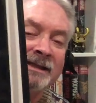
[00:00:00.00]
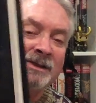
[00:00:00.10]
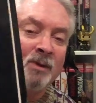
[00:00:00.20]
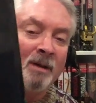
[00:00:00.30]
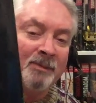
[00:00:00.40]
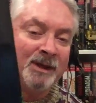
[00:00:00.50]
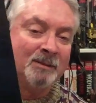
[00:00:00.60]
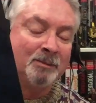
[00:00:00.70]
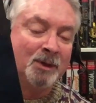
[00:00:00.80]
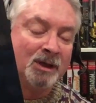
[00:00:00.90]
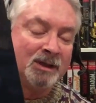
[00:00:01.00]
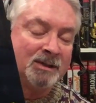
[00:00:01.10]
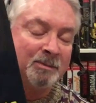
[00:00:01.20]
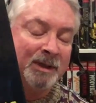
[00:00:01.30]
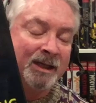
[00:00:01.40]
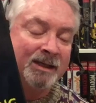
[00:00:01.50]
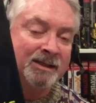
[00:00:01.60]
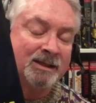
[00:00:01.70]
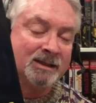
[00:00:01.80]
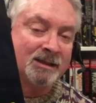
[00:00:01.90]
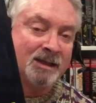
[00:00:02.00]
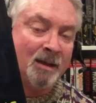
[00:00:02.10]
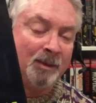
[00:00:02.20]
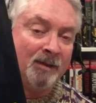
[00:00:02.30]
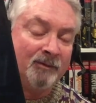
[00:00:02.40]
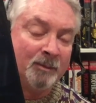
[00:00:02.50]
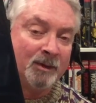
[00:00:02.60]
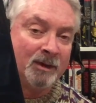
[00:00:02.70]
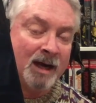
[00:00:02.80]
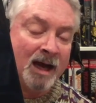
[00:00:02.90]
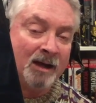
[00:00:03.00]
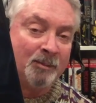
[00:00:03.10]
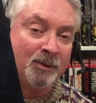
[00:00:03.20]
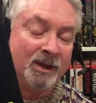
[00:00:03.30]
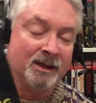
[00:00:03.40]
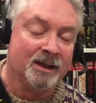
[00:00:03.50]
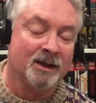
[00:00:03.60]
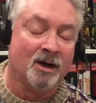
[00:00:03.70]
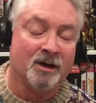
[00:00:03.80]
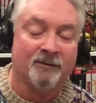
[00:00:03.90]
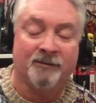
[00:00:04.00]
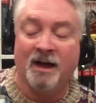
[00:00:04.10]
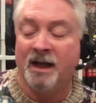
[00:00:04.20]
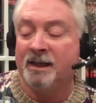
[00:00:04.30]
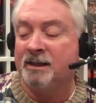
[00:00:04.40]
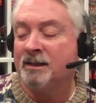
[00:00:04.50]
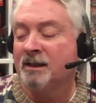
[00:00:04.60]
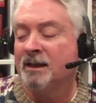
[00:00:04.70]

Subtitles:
Swamp Thing books because a couple of them are out of print and hard to find.